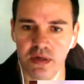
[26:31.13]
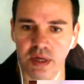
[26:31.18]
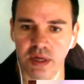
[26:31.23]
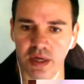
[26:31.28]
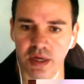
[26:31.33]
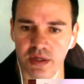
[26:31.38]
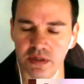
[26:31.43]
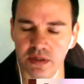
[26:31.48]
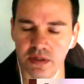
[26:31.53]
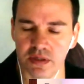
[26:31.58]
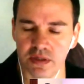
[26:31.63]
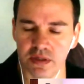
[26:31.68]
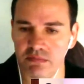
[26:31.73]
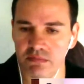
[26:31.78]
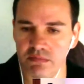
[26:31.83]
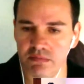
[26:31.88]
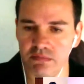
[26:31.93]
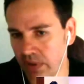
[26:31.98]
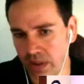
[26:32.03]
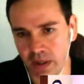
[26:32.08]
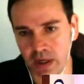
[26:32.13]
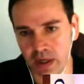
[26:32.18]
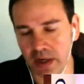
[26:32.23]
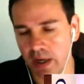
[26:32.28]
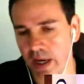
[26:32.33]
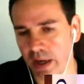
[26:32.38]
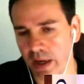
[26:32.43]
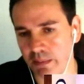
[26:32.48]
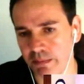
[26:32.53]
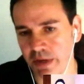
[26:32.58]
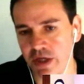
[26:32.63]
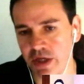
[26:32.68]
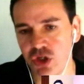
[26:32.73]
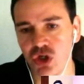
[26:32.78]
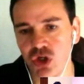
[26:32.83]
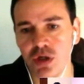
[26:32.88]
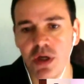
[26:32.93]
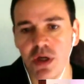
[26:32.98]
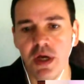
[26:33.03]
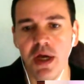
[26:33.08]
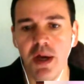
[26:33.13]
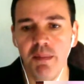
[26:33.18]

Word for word: as I mentioned,